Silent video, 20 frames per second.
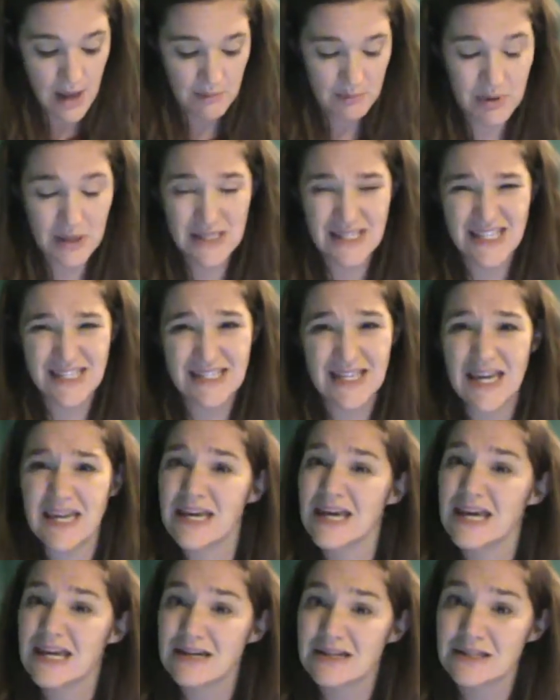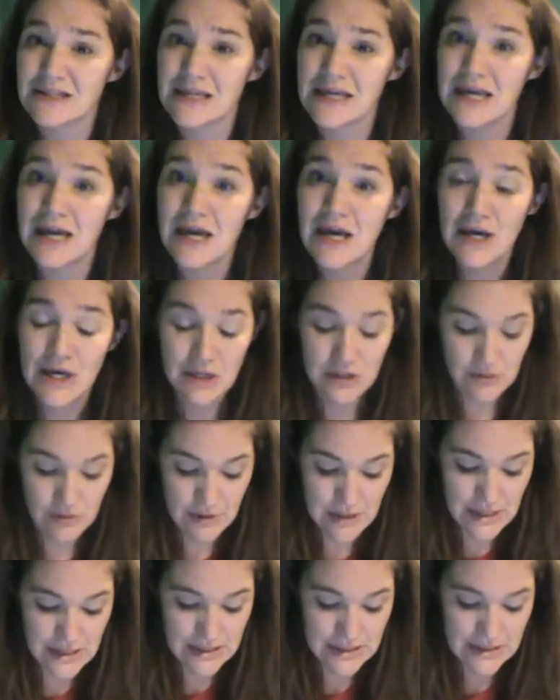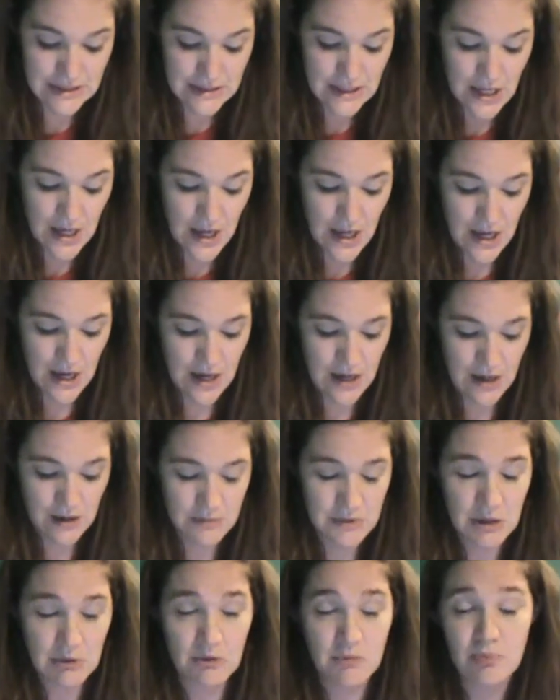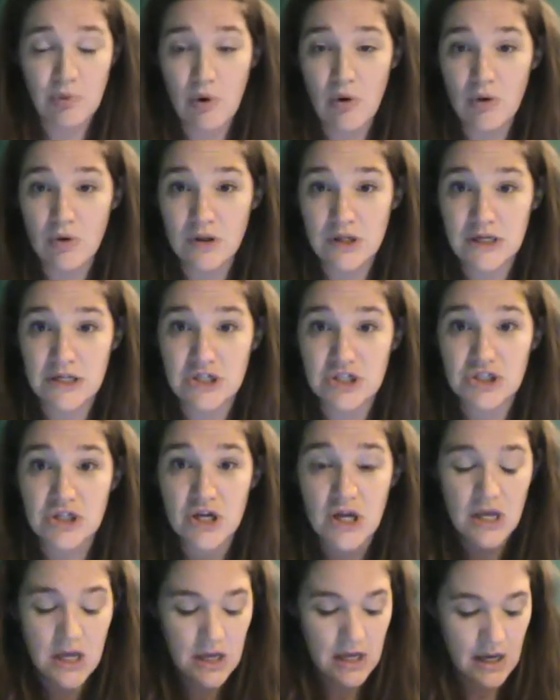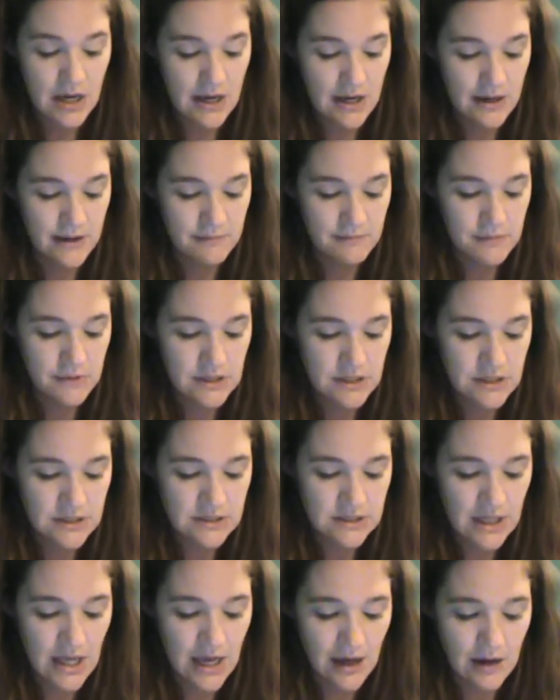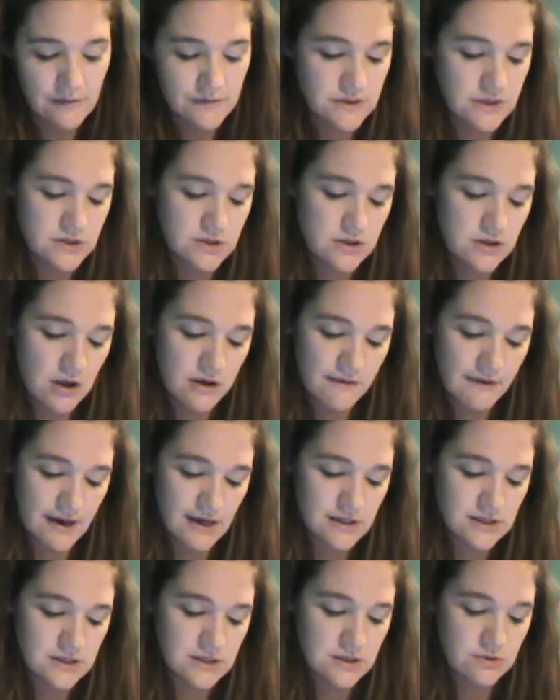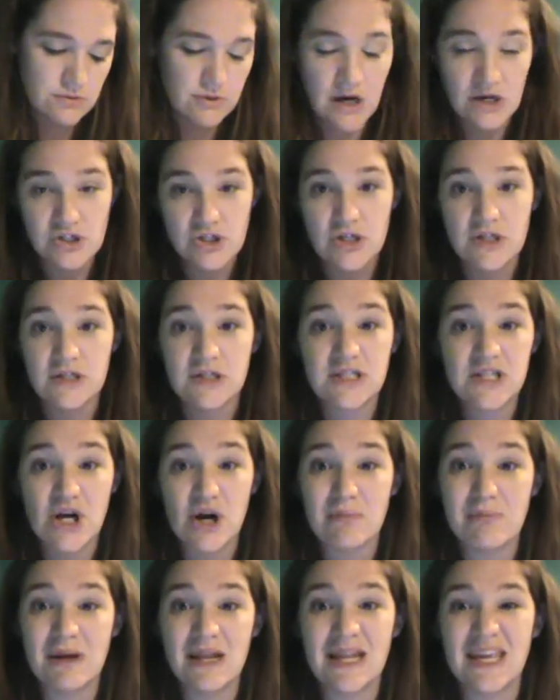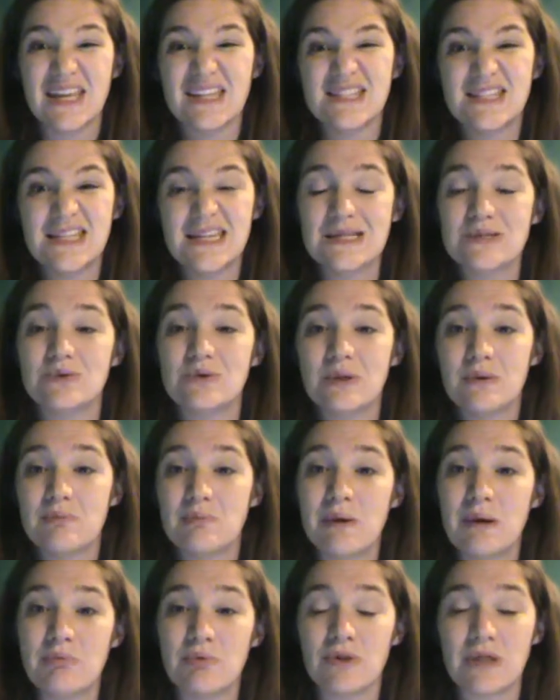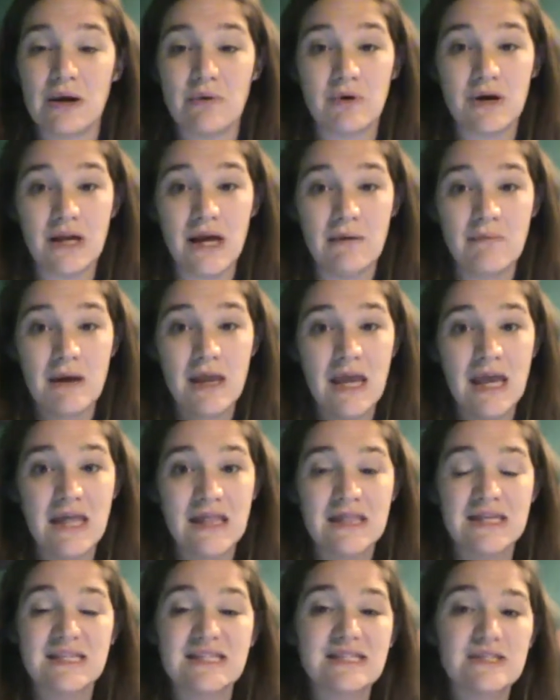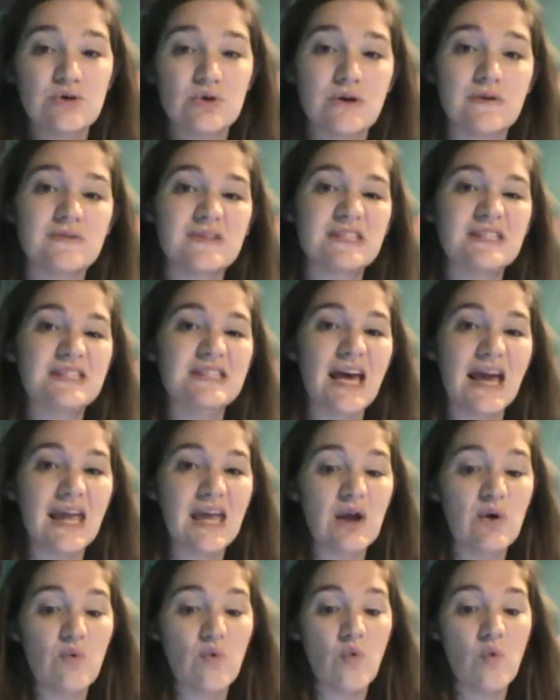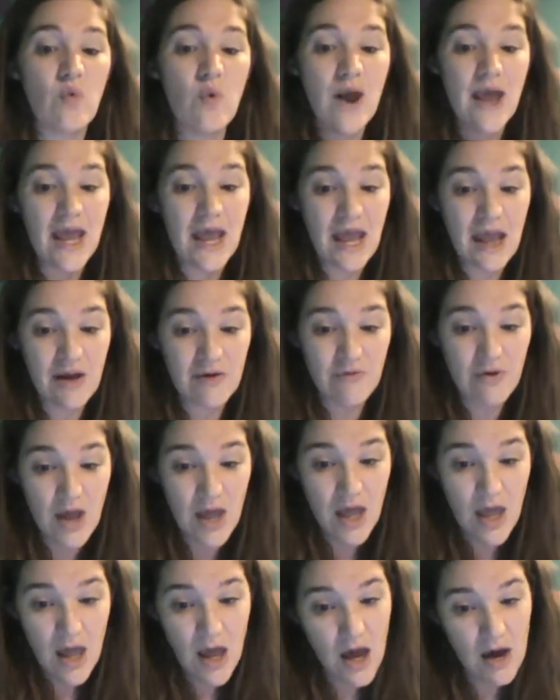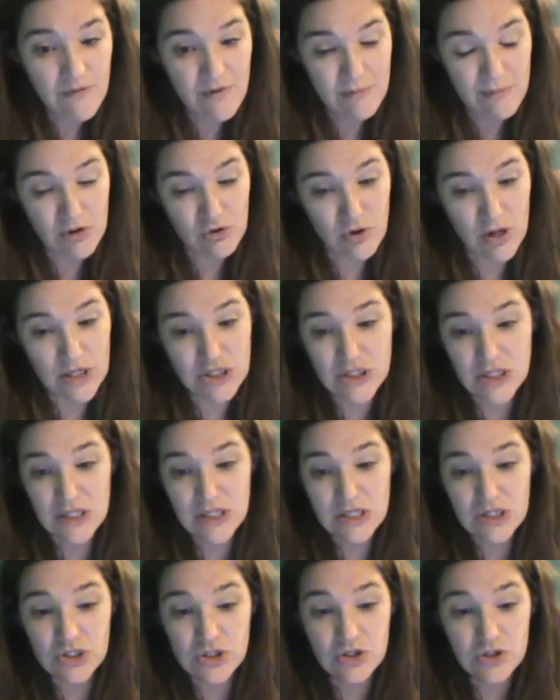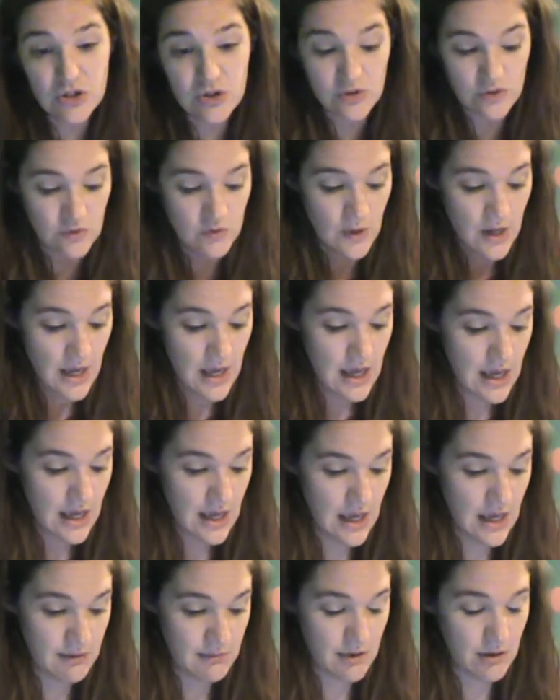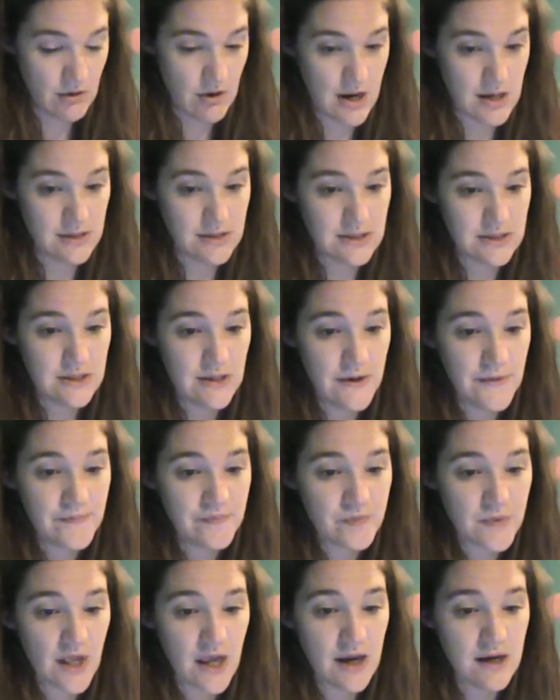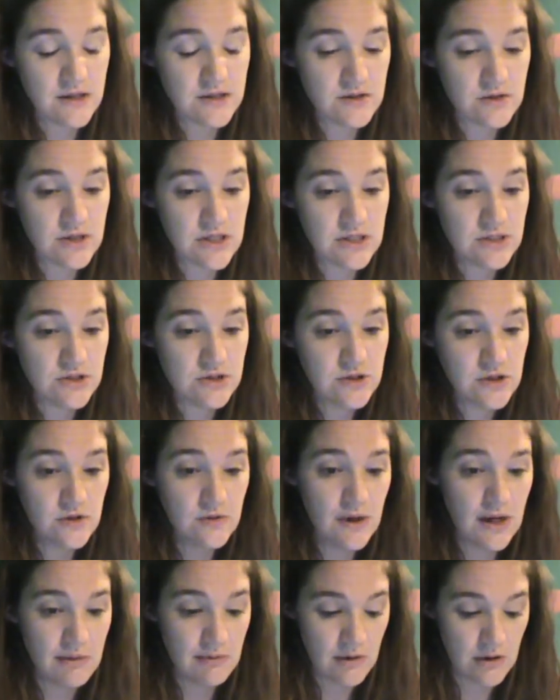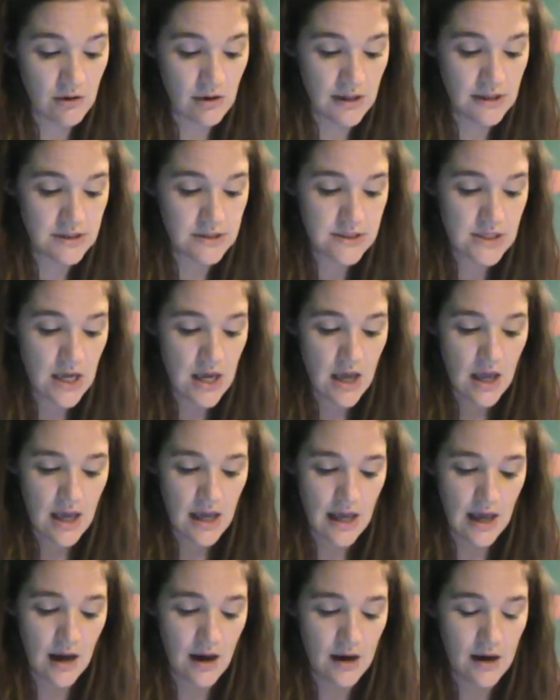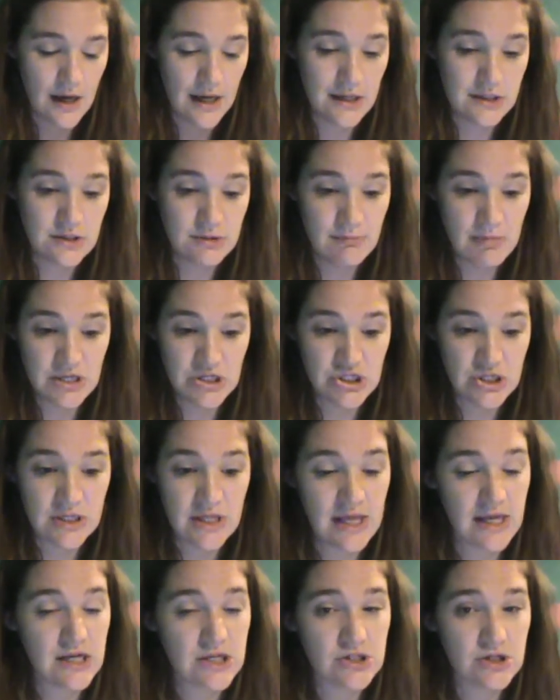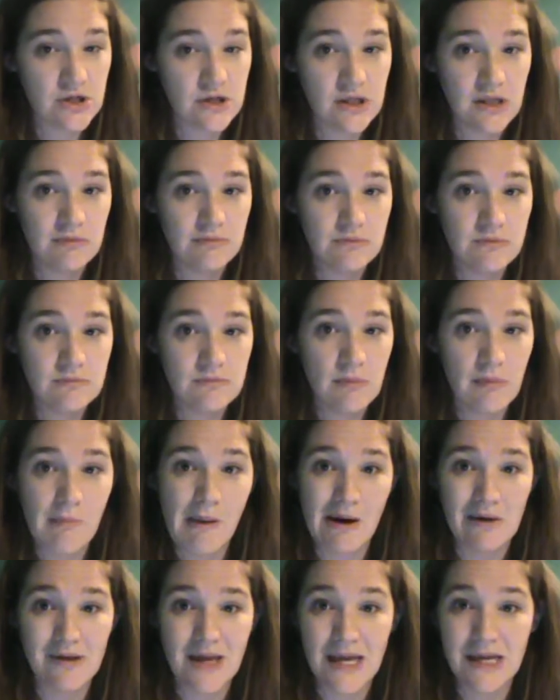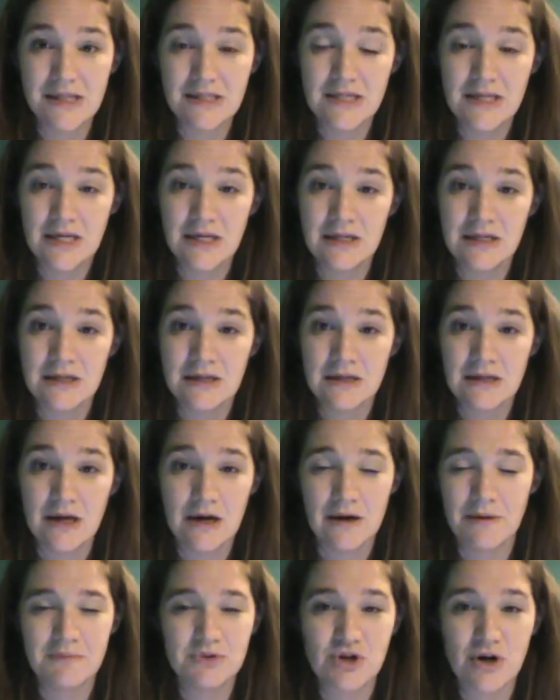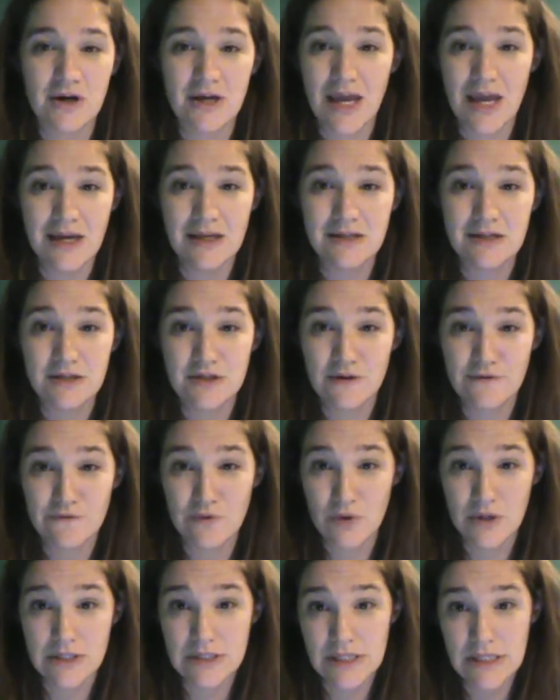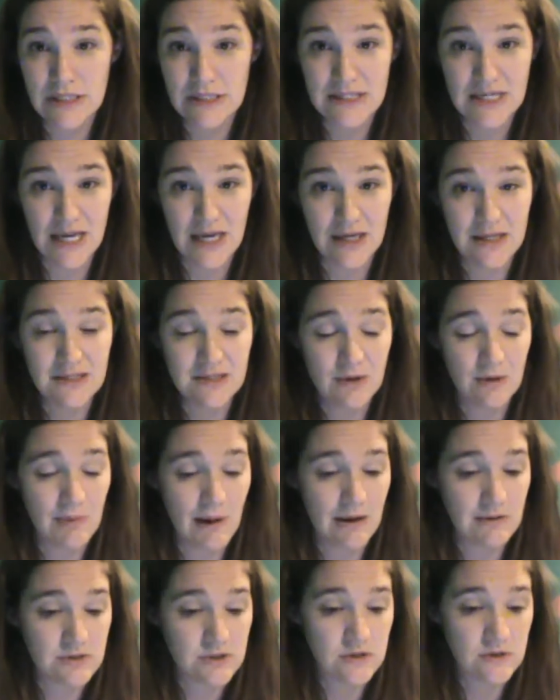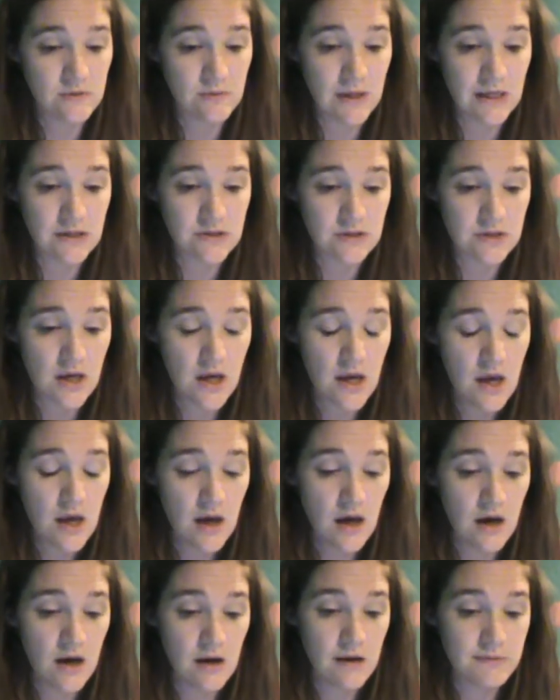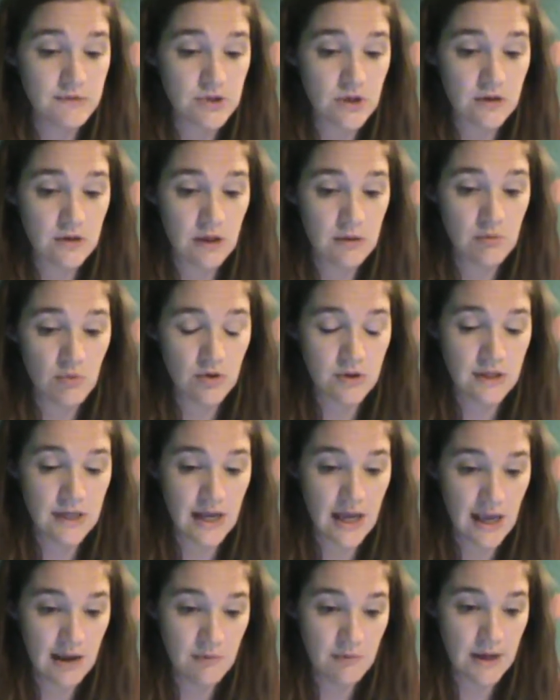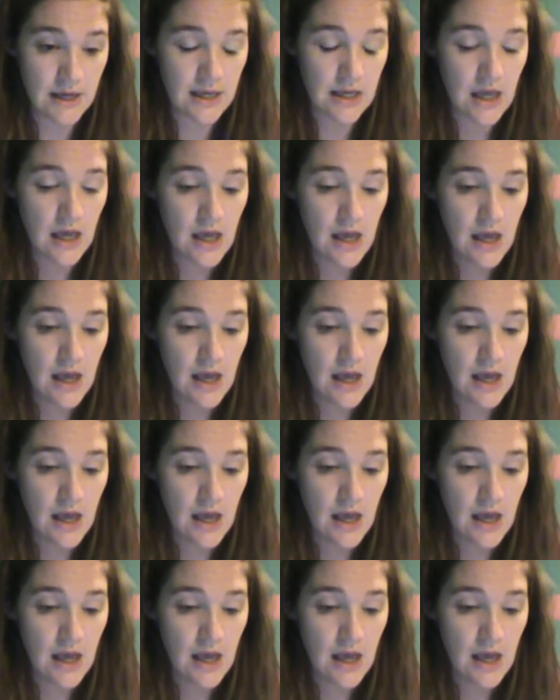Places like Italy, Greece, they were Polish, the Slavs, the Slovaks, the Russians, the Armenians. These were the people that were coming in, this sort of second wave of immigration, these new immigrants. Okay, so these new immigrants, I mentioned that it took them about 8 to 14 days, so about 2 weeks, certainly more than a week,